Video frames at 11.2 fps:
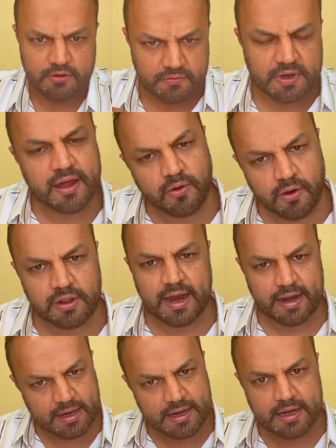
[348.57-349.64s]
You've done all
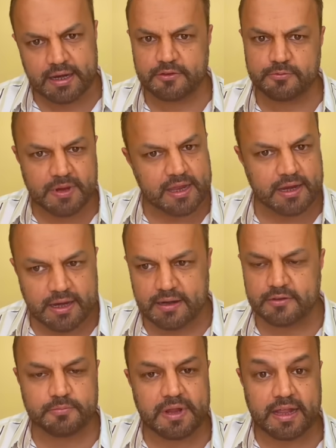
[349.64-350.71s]
that. LED display,
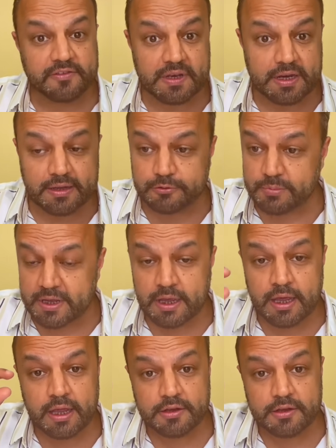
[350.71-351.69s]
LCD display,